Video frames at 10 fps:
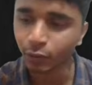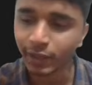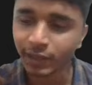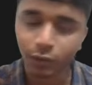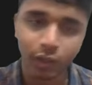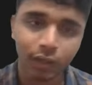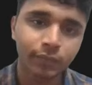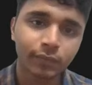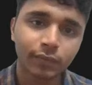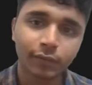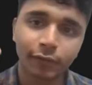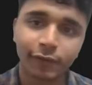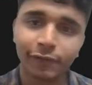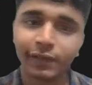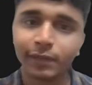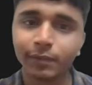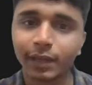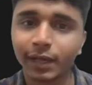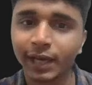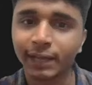row and column, when we
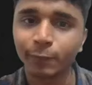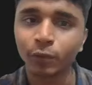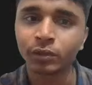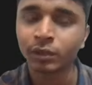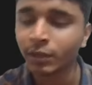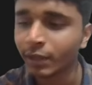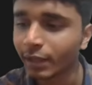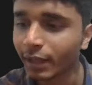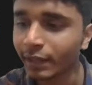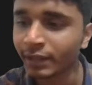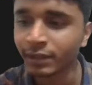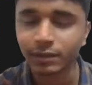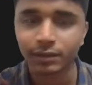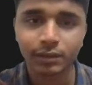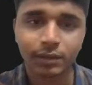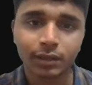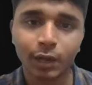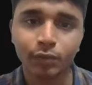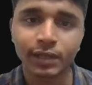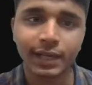add both, it is
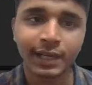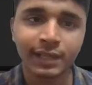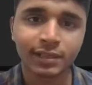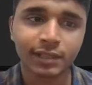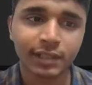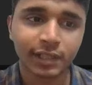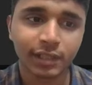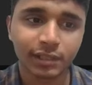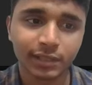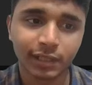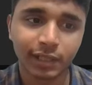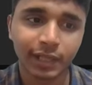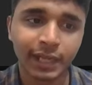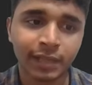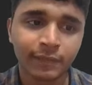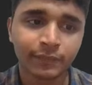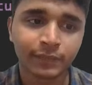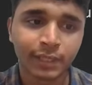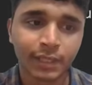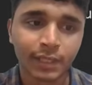counted as a single cell. Like
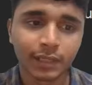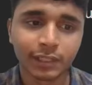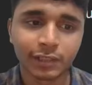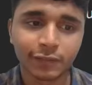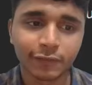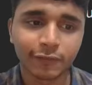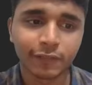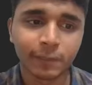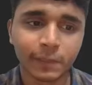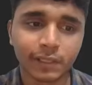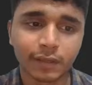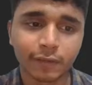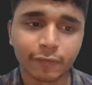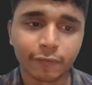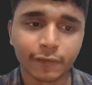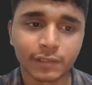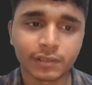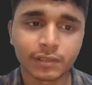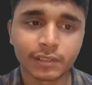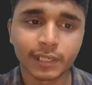this will be the
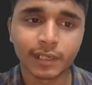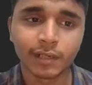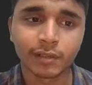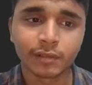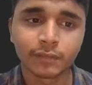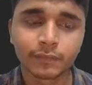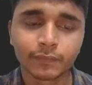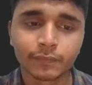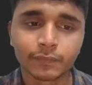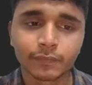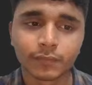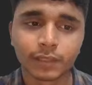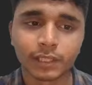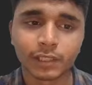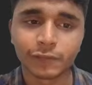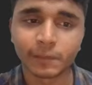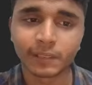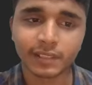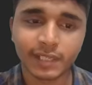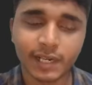first cell, this will be
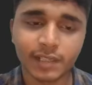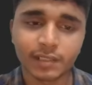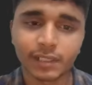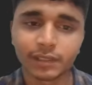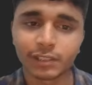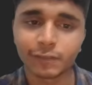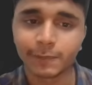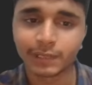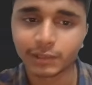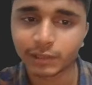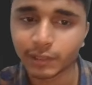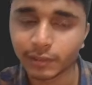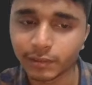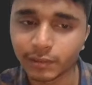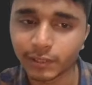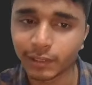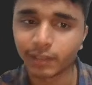the second cell, this will be the third cell.